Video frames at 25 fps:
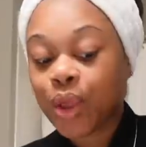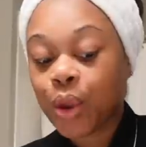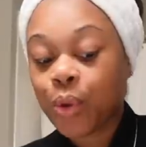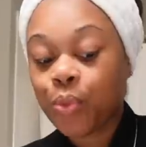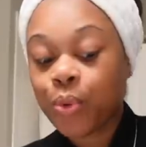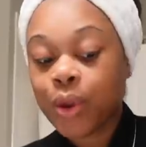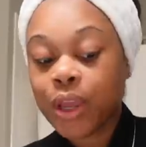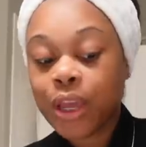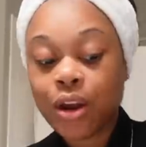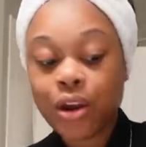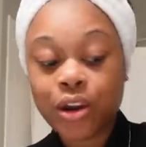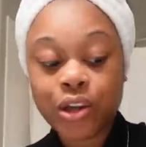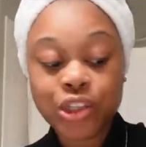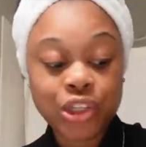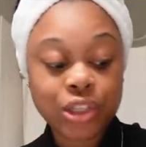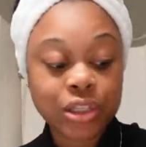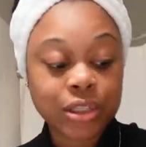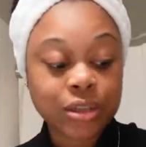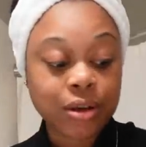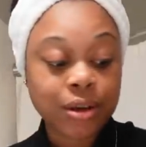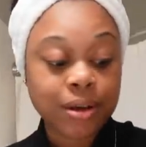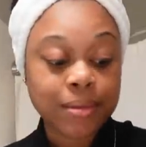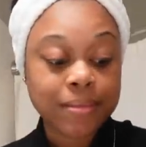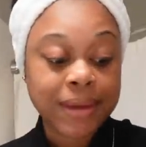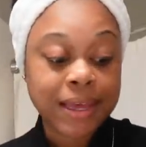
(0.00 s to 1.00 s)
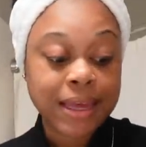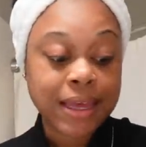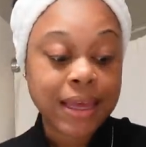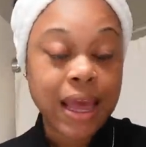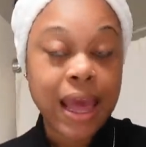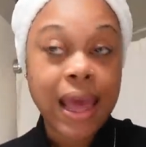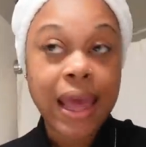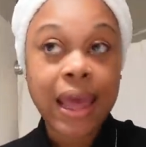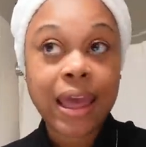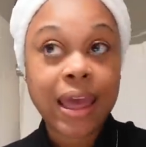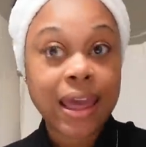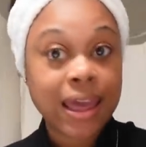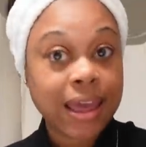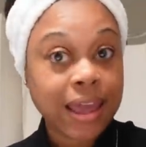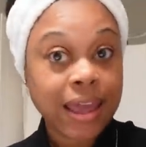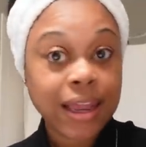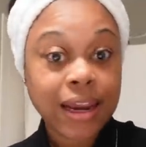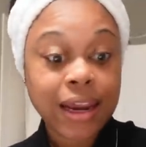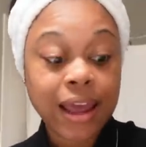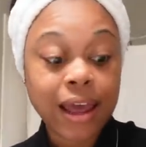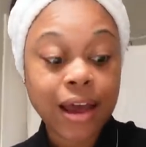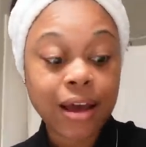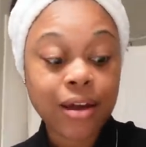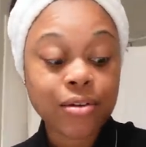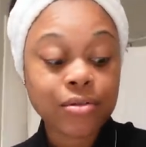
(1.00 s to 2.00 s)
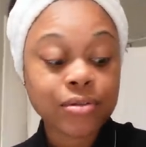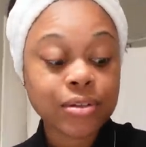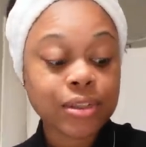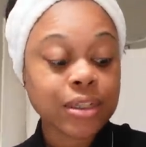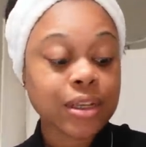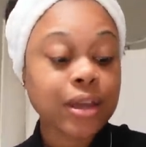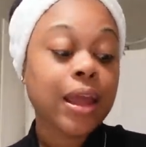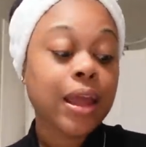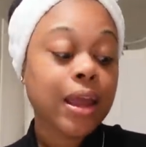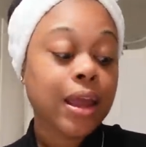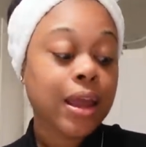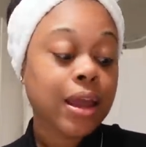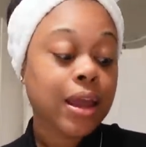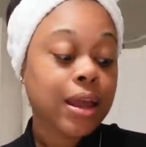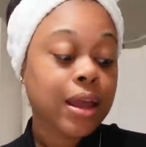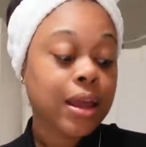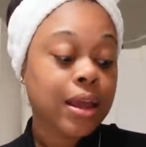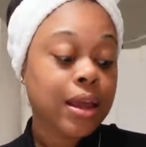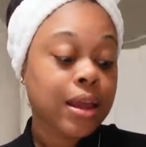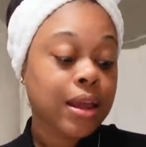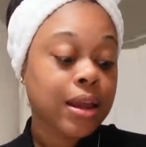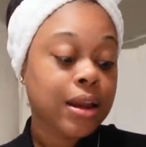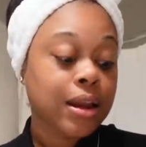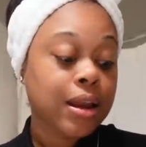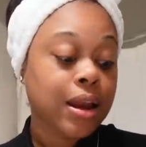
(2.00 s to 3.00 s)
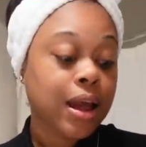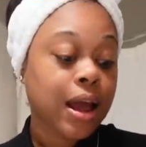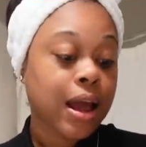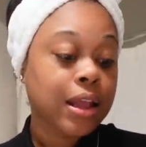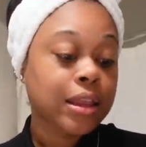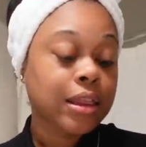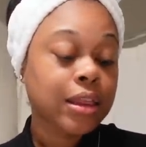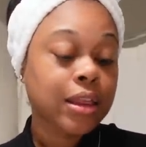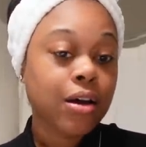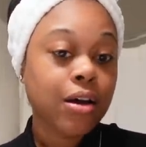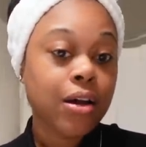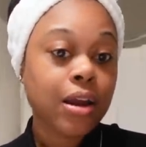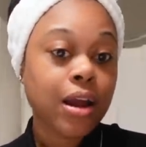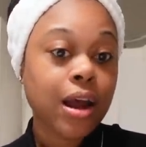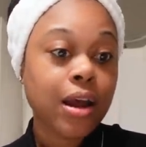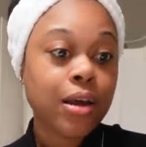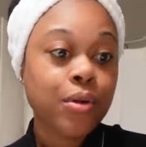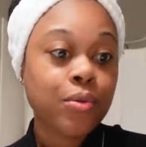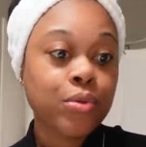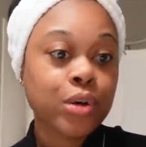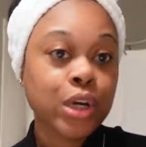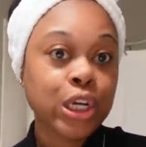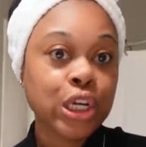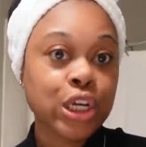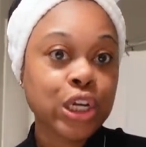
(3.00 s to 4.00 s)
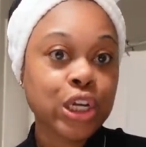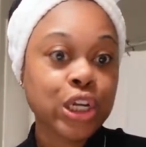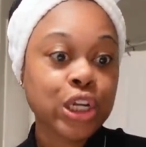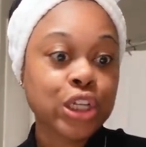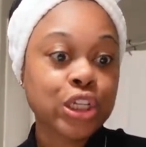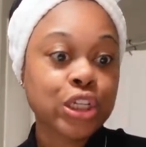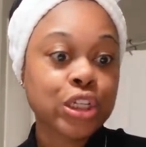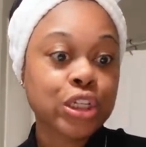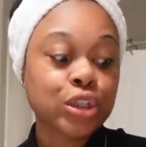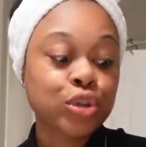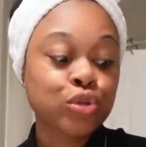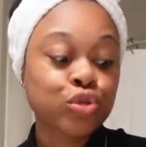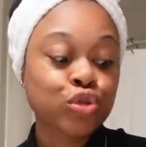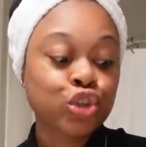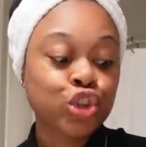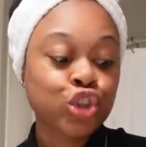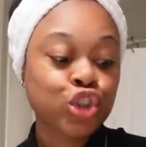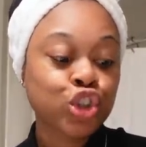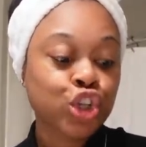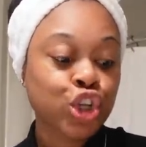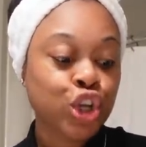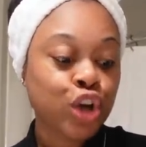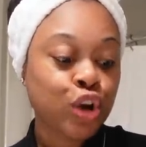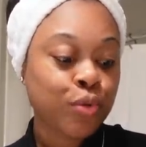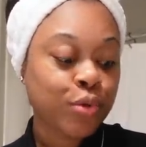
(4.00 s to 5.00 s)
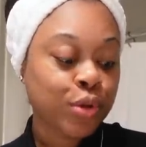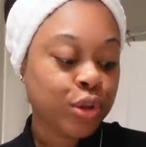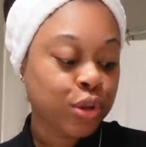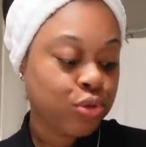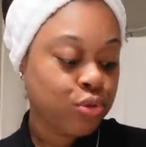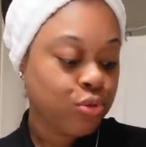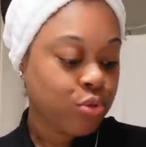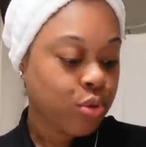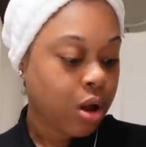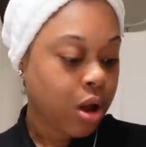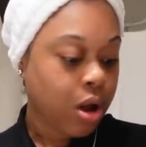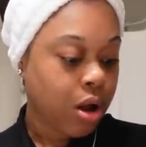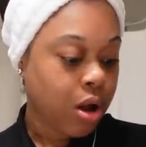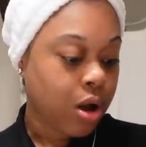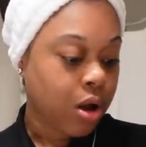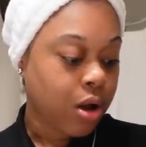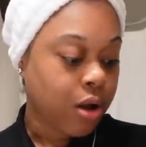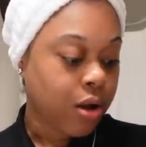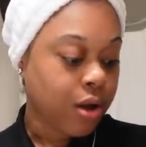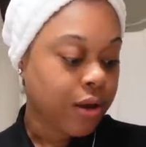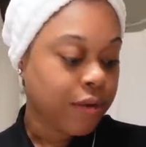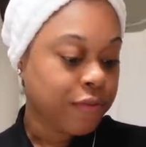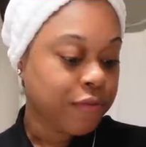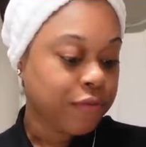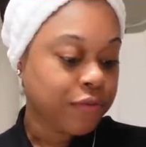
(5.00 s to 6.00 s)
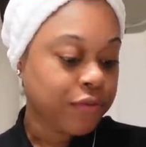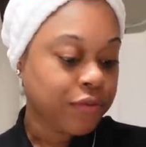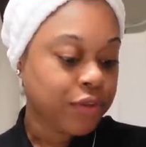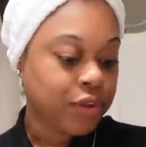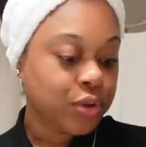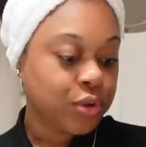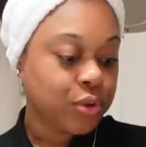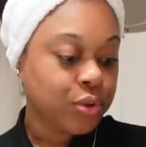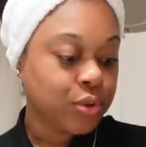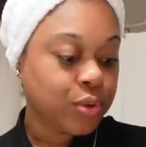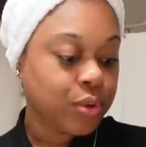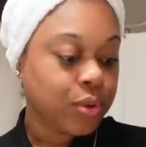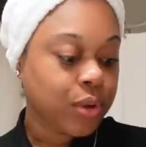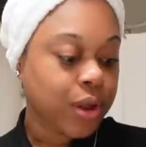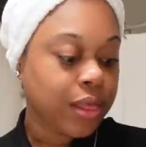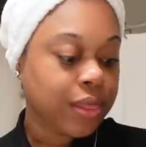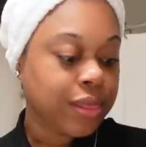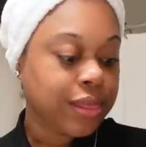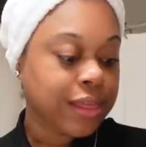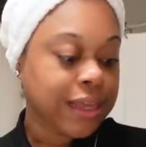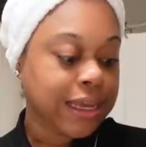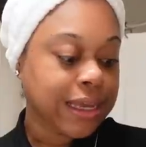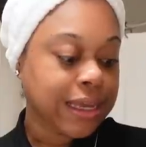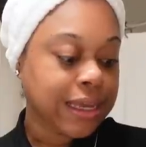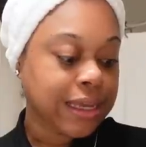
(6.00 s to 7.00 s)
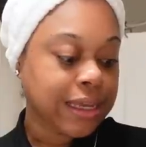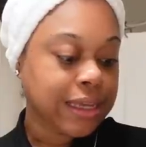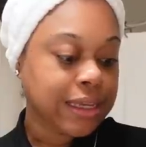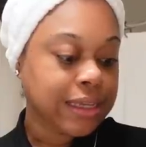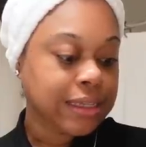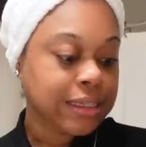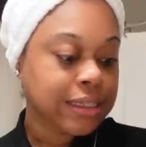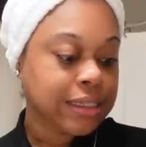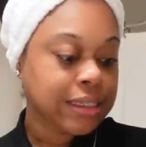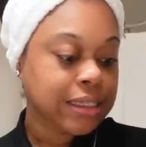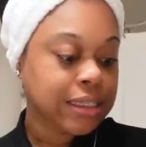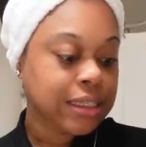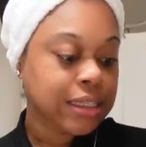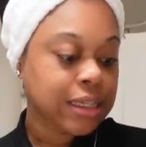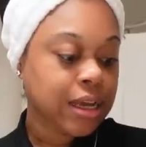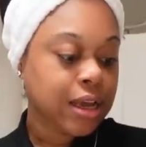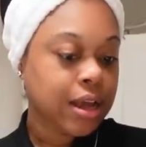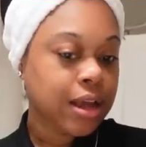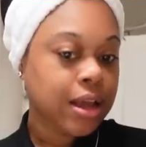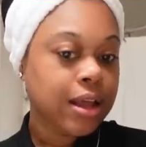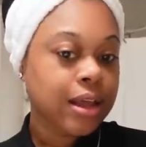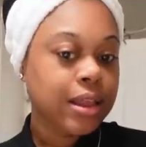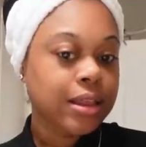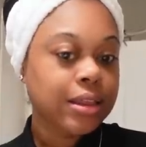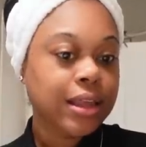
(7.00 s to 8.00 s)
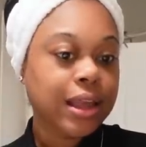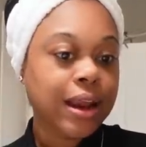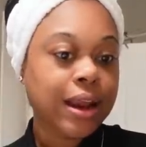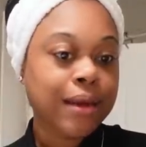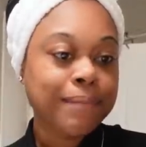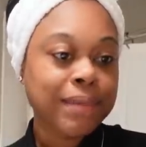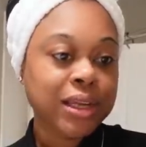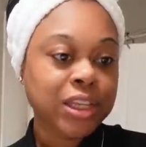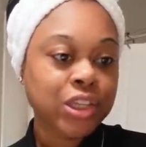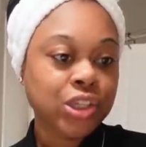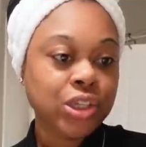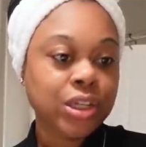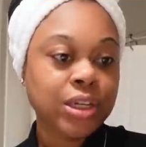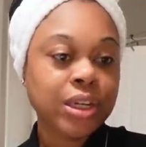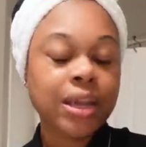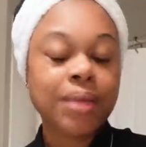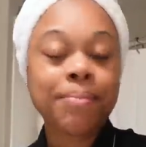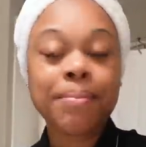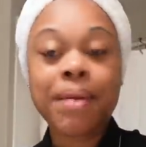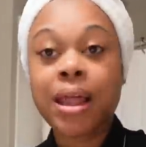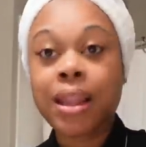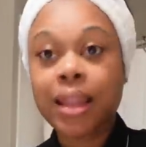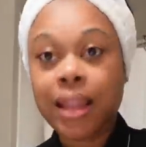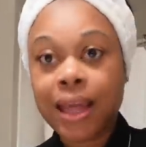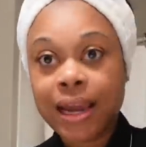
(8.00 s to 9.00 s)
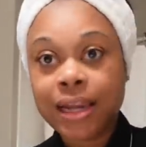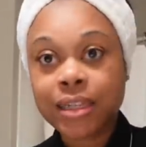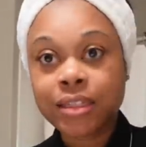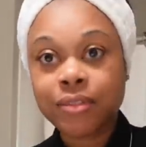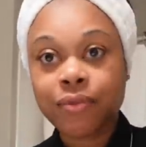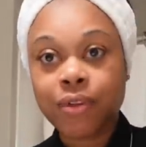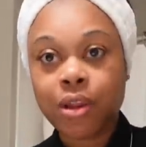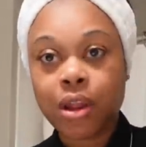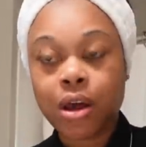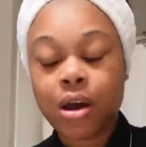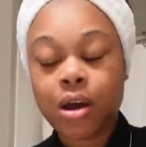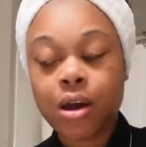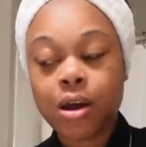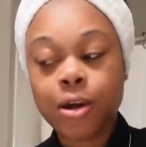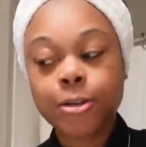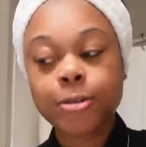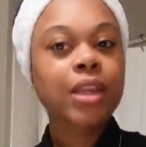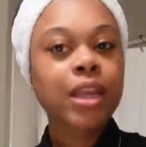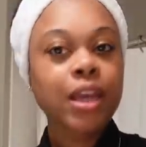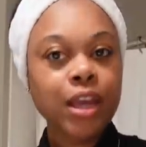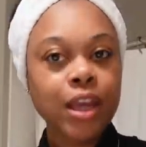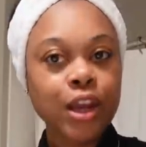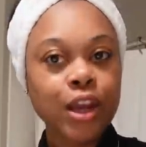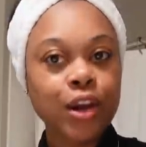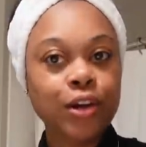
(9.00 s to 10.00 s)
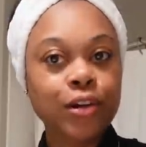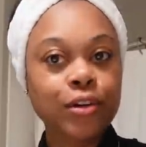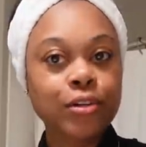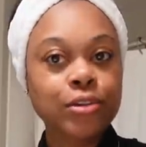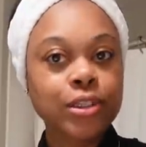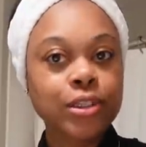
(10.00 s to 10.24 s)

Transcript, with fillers: We are just gonna be hanging out and I thought I would share with you all a few things that I mentioned in my last vlog here